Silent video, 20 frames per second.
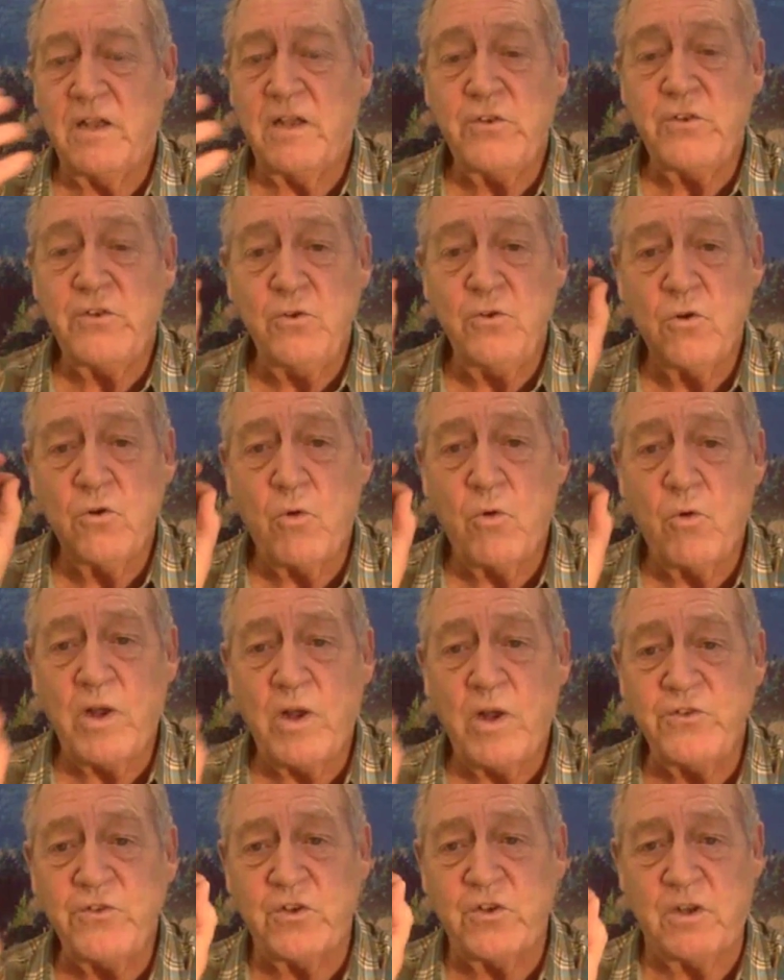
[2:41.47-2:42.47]
unless you
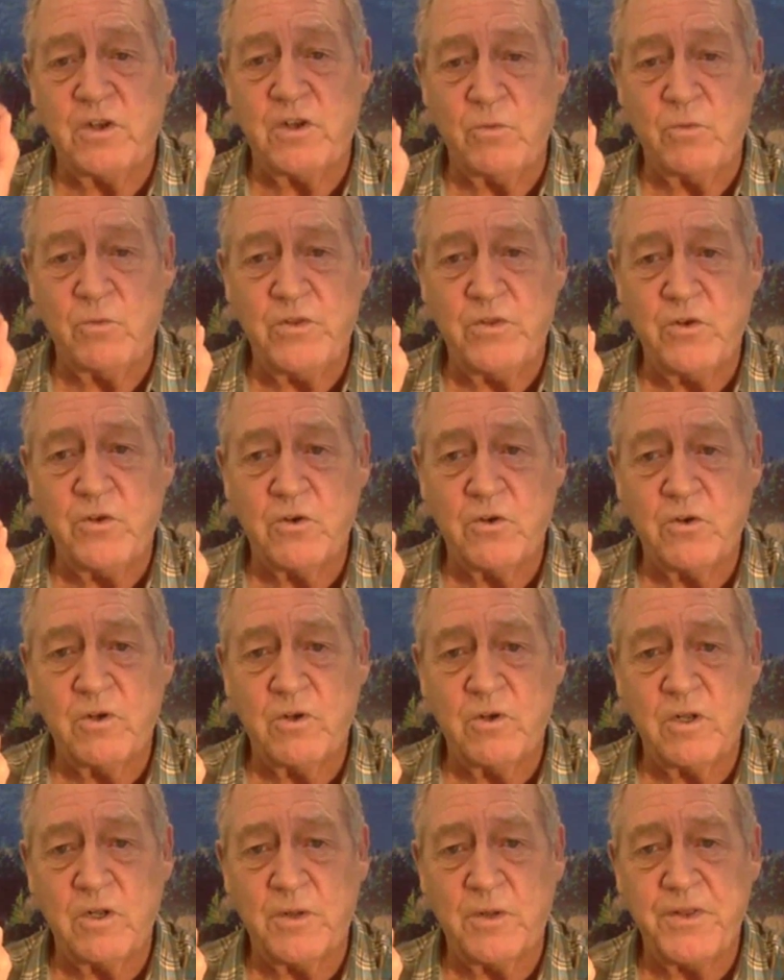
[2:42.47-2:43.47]
question it with
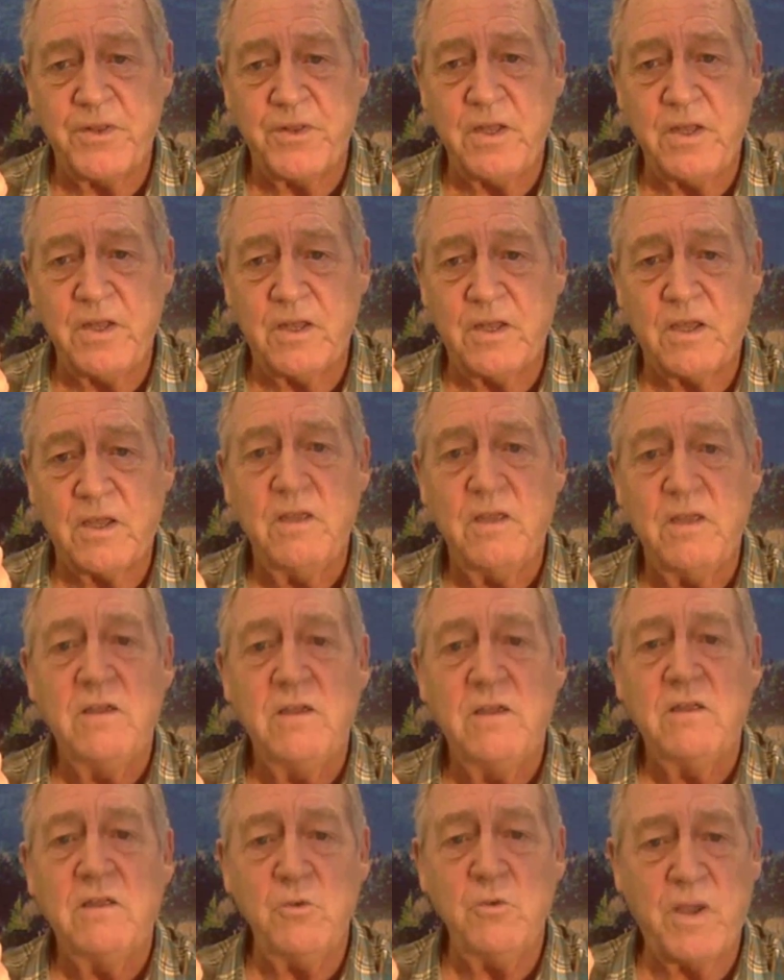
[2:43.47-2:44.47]
your critical
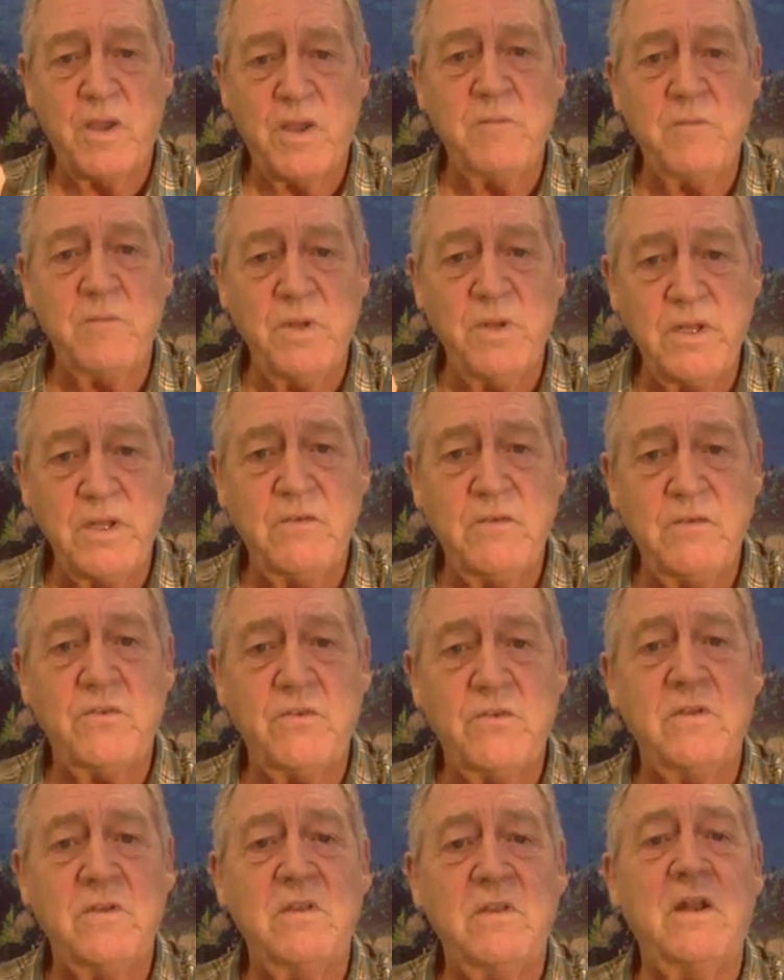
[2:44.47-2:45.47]
thinking, you might
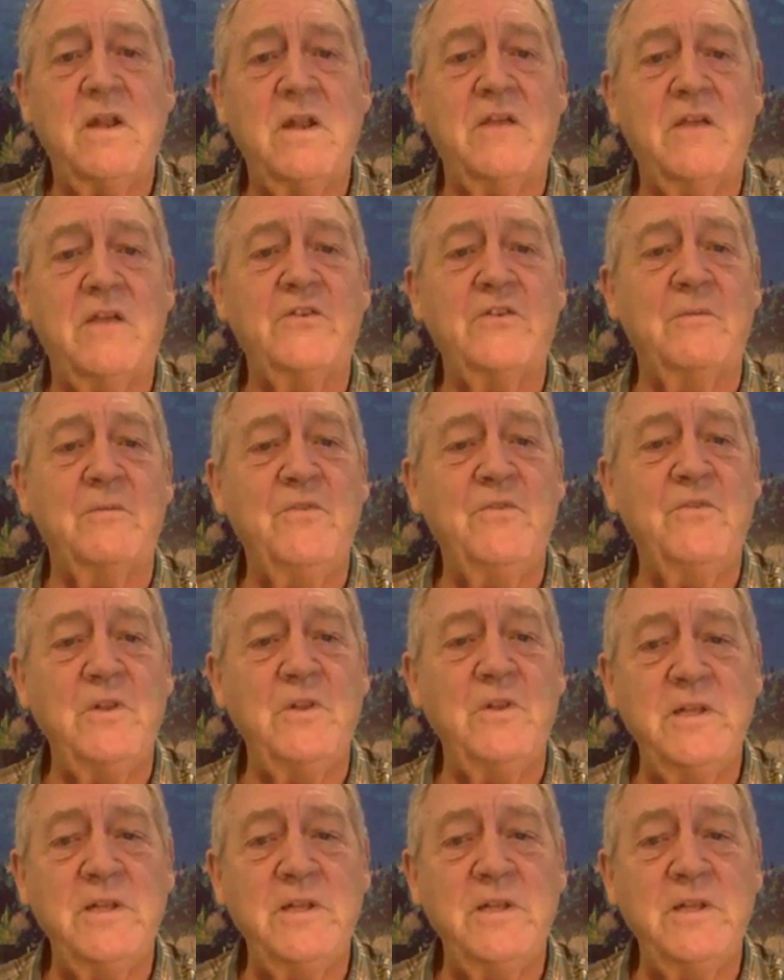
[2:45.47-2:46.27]
believe it has some